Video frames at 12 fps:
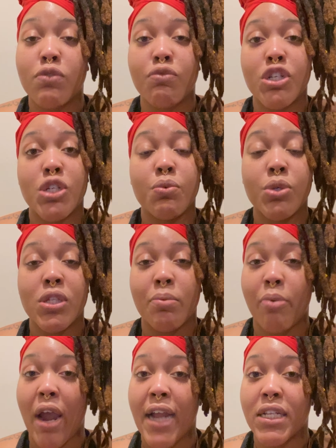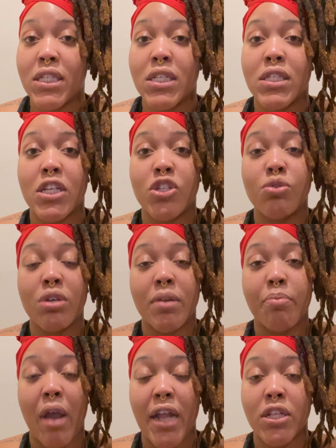rituals and practices that you can
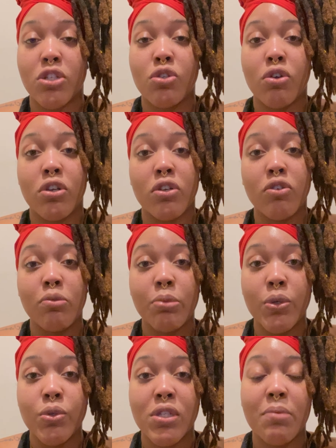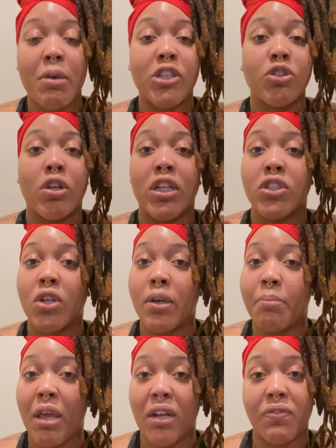practice during the new moon to make sure that your
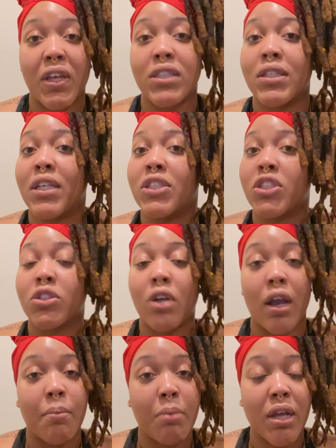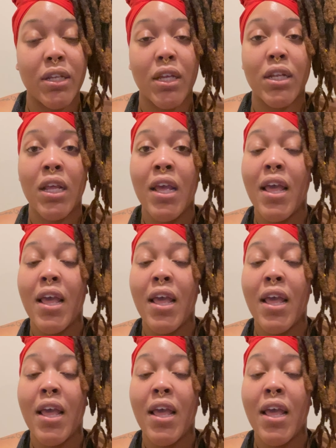manifestations are abundant,